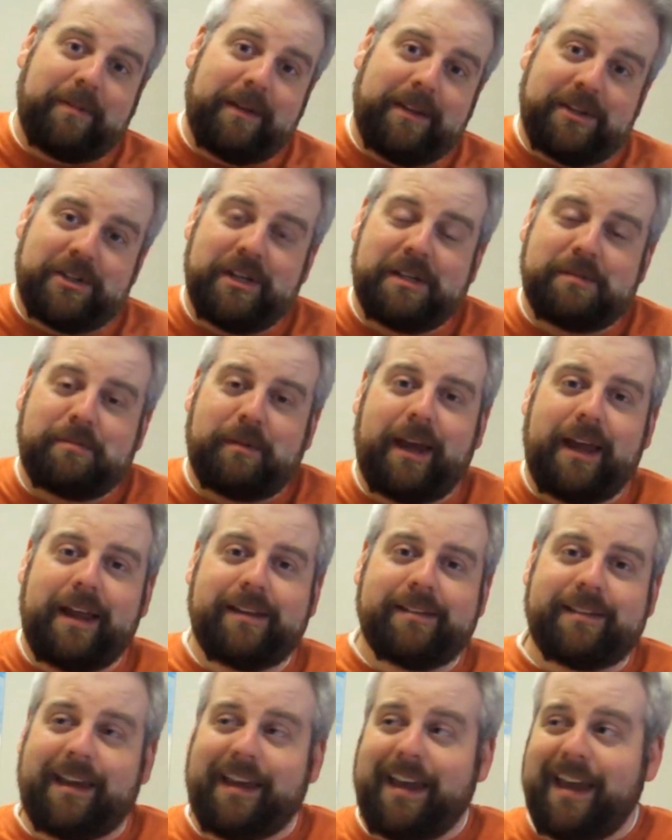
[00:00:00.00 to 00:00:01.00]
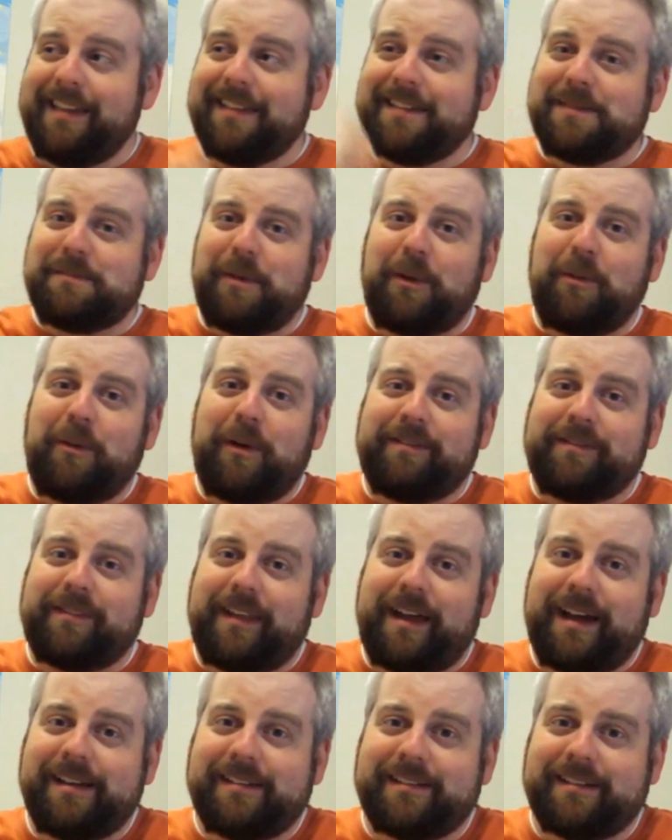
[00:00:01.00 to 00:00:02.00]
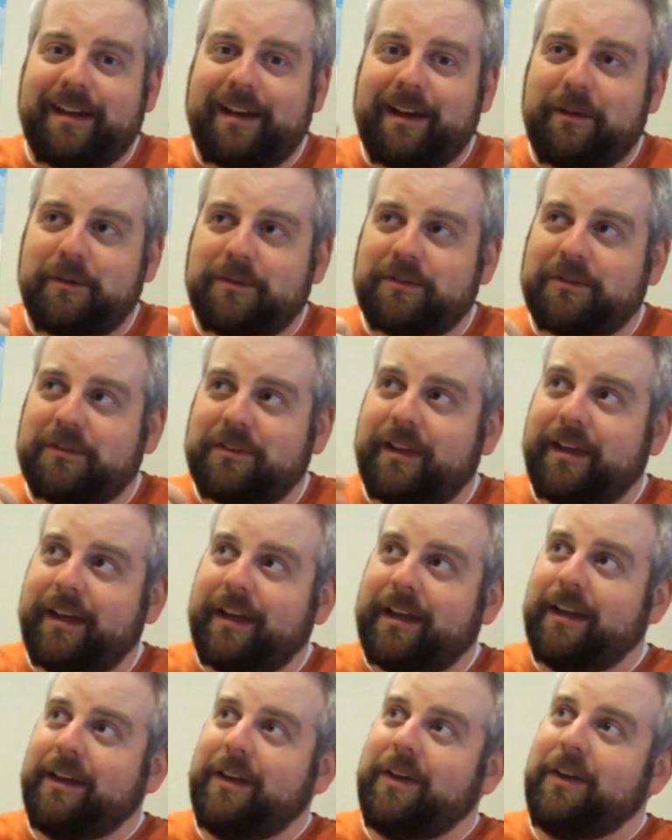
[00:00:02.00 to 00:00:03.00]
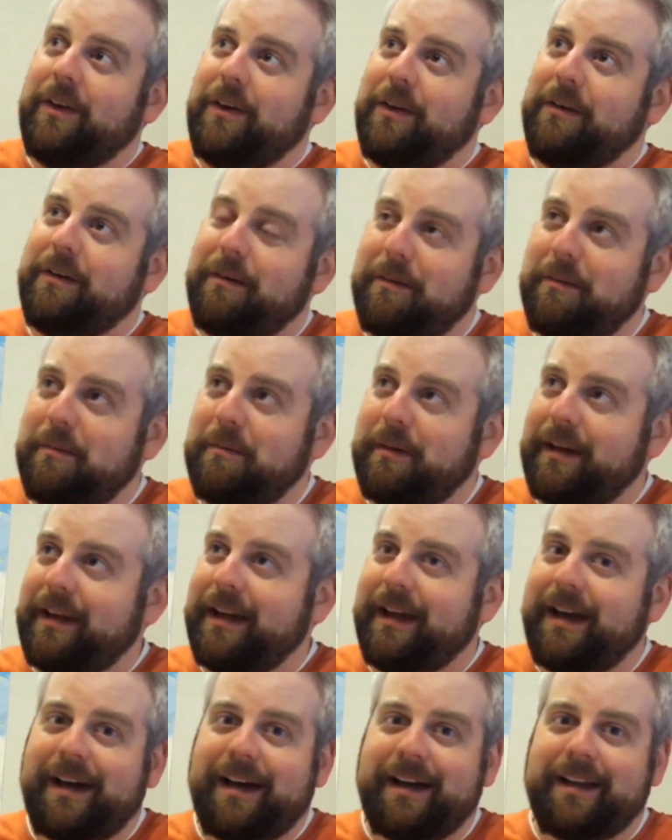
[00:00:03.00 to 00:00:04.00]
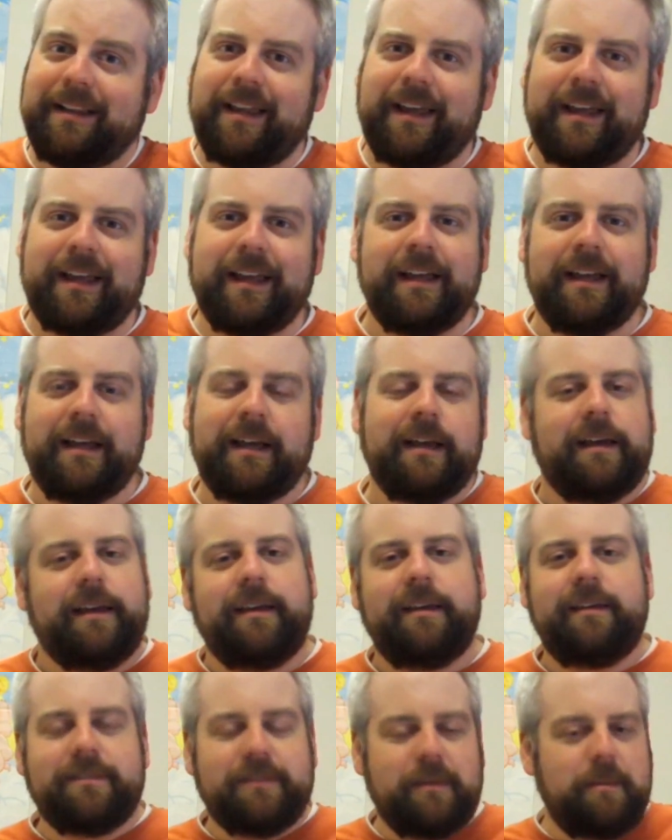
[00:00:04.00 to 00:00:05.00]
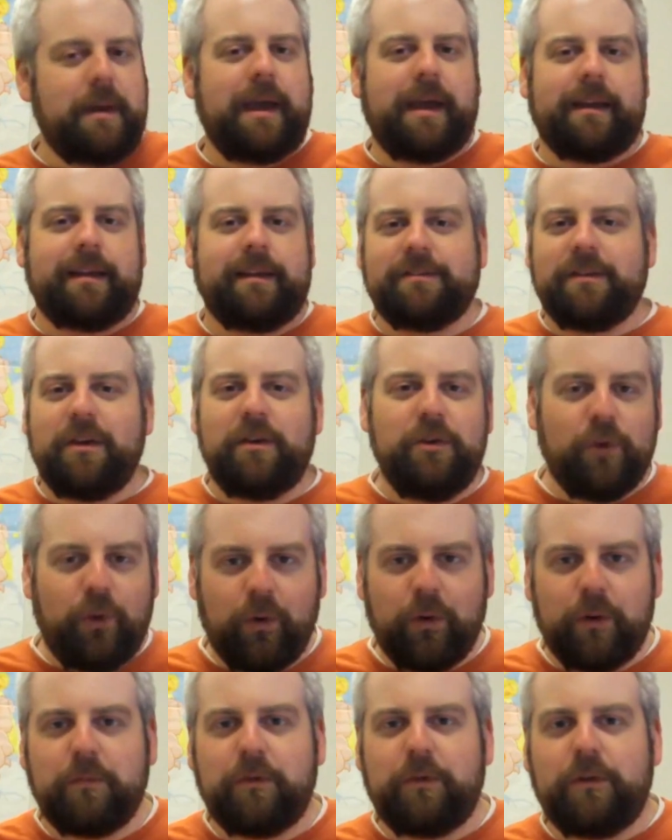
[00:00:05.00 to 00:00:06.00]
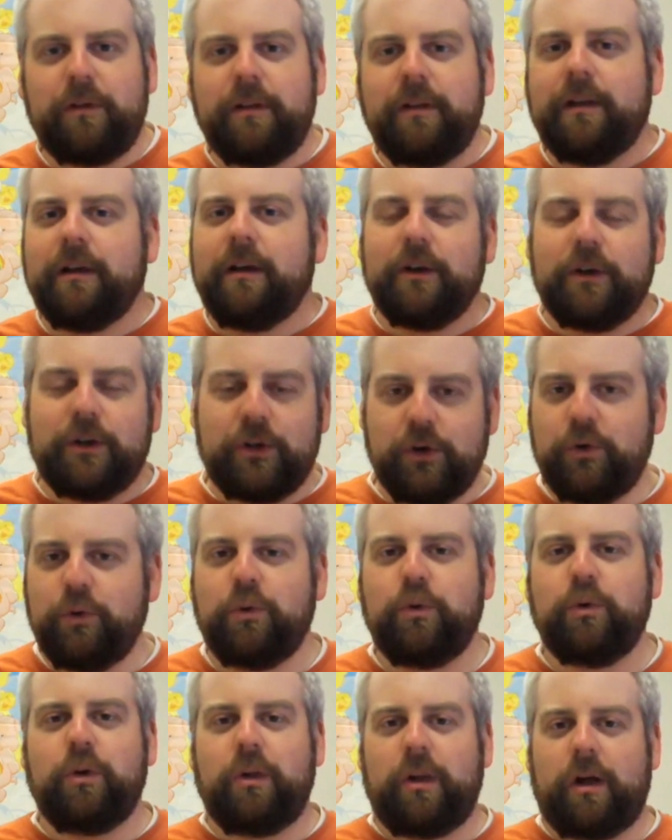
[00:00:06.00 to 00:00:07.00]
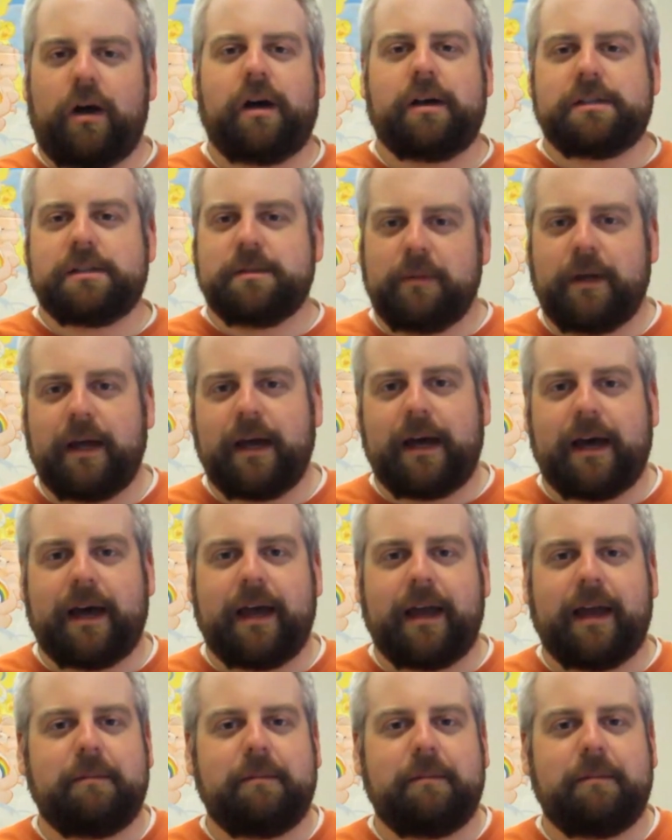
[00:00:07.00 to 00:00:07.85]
And shakes my hand and is like, "Hey, this is my wife, Liza." And I was just like, oh my God. Like, he's the man. He's a normal, cool, awesome guy.